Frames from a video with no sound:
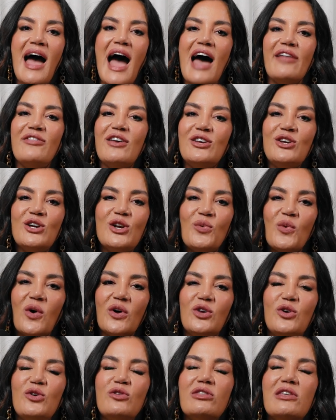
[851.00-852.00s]
And then,
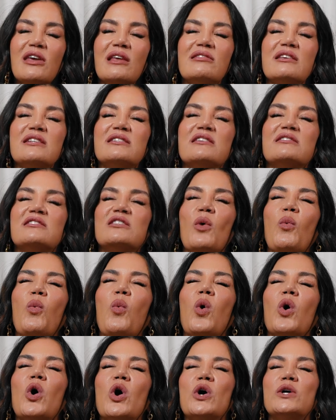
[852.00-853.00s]
you think this is the
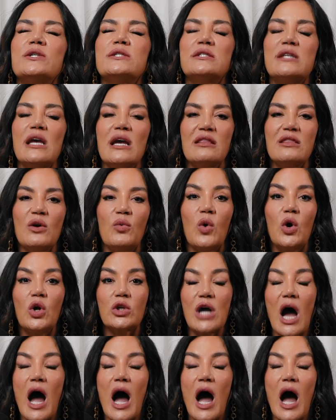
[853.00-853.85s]
worst thing in the world.